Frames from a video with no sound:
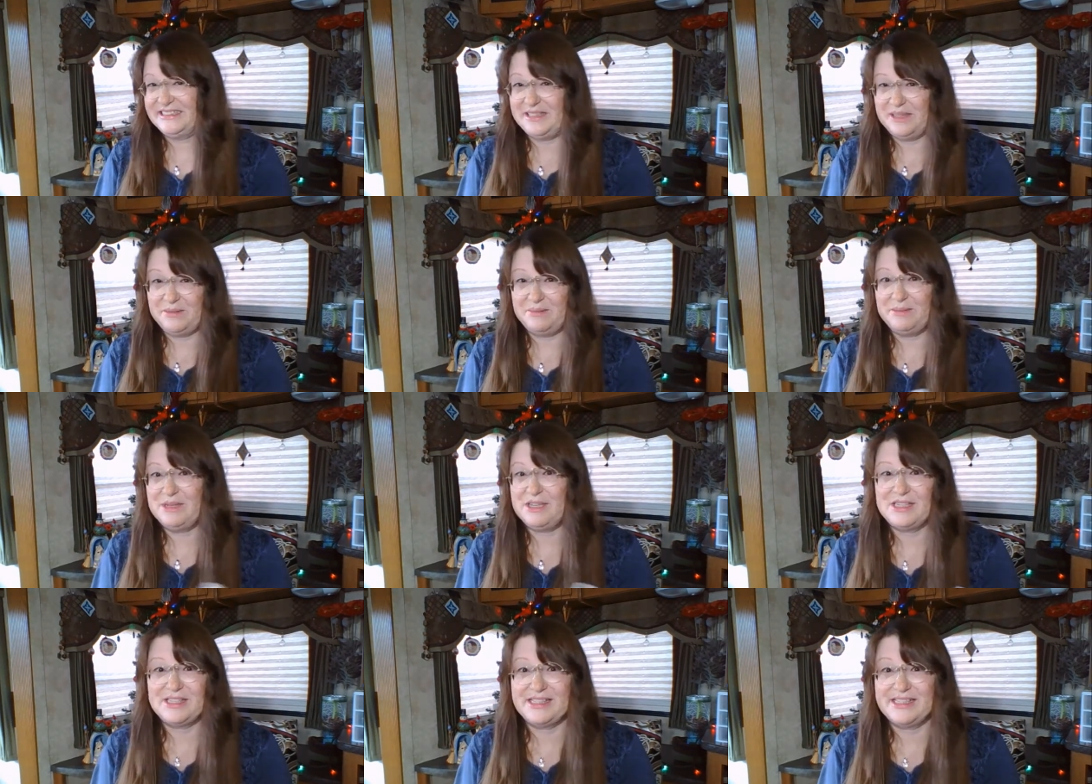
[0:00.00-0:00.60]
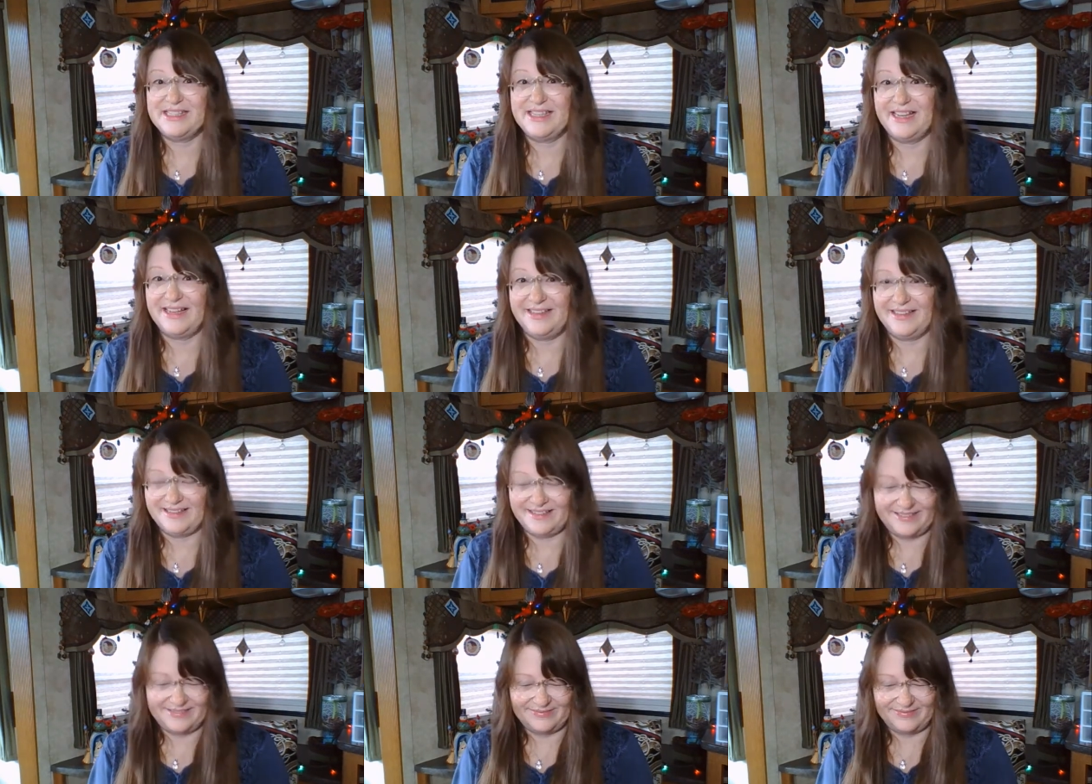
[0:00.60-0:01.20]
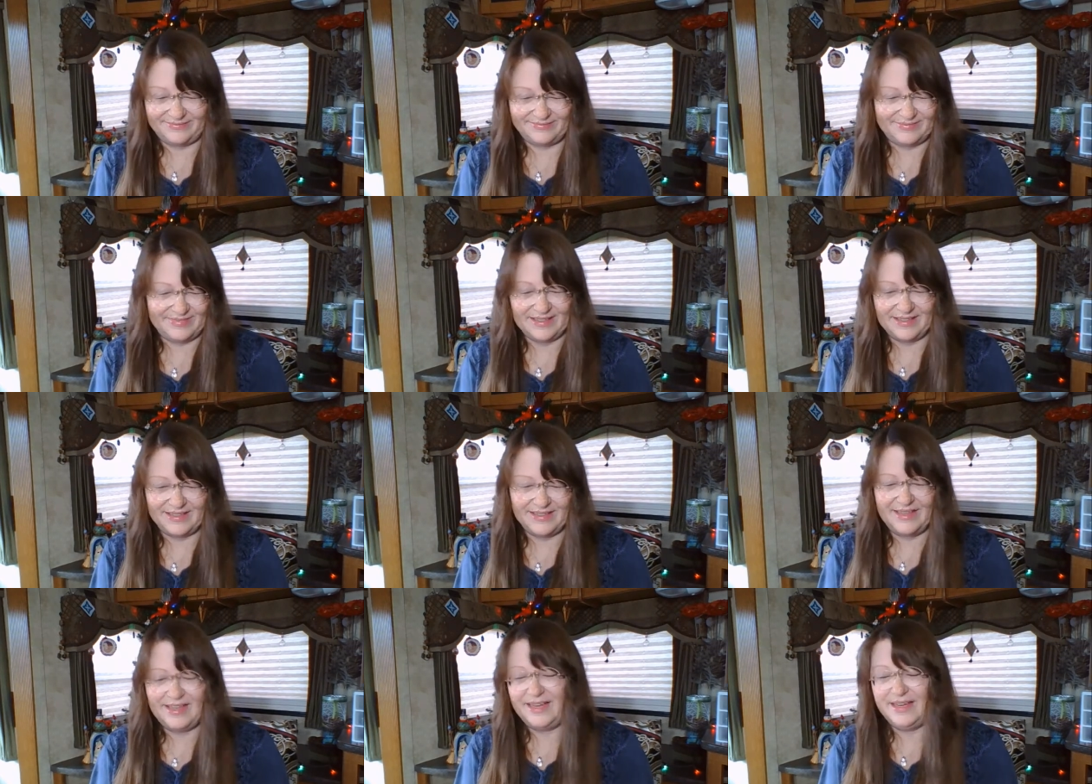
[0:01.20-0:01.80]
I'm just saying.
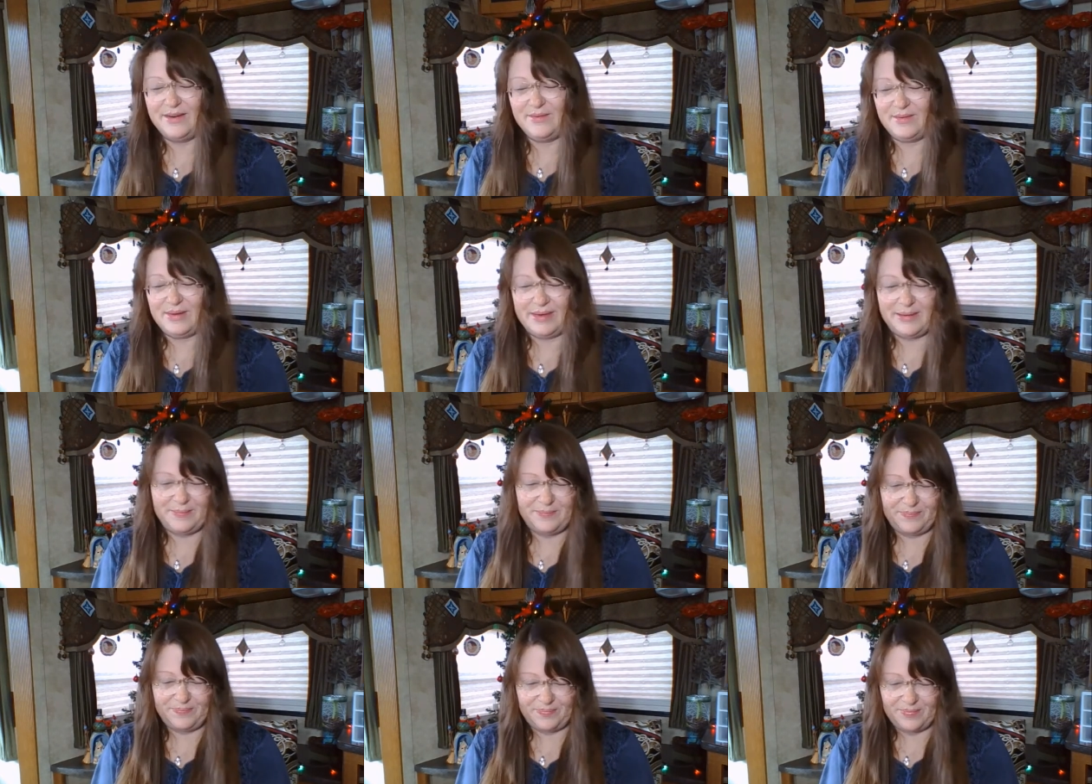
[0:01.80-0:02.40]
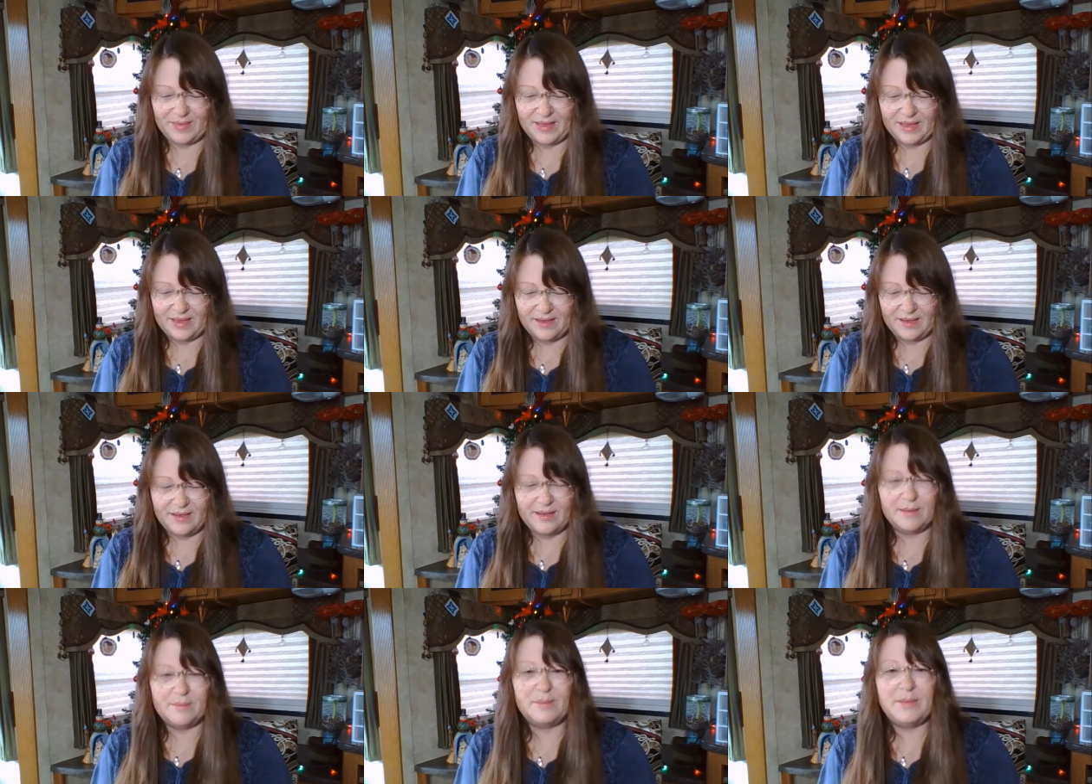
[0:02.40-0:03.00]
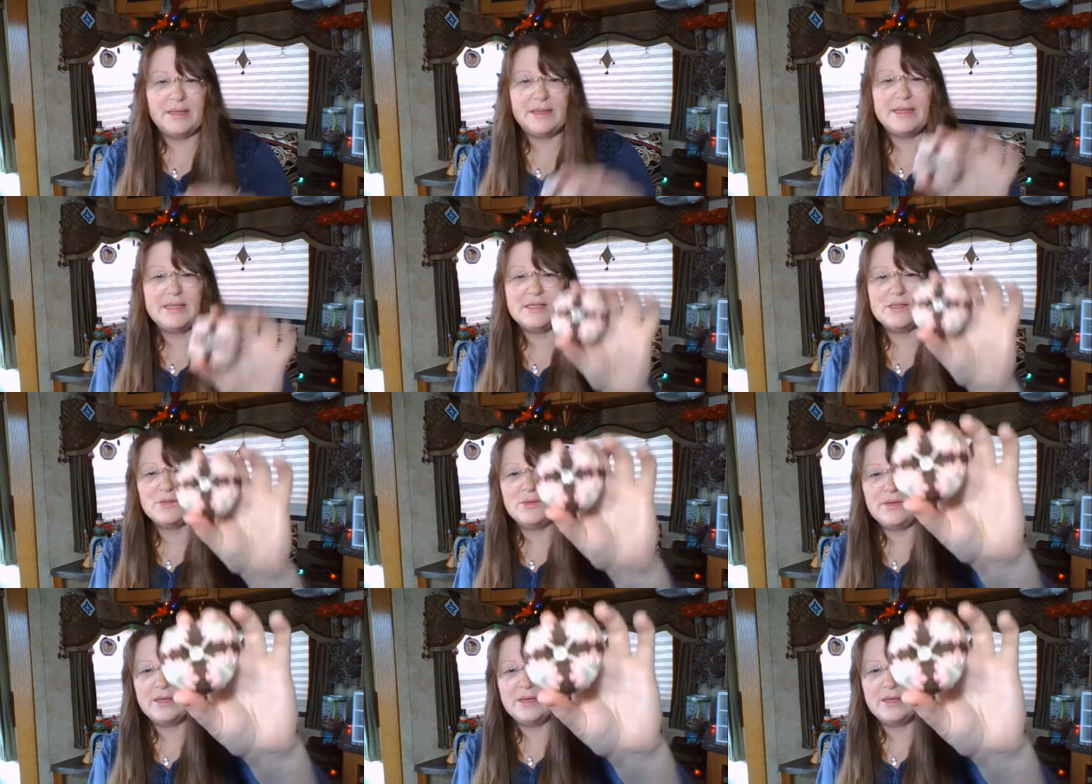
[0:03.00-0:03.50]
Anyway, but this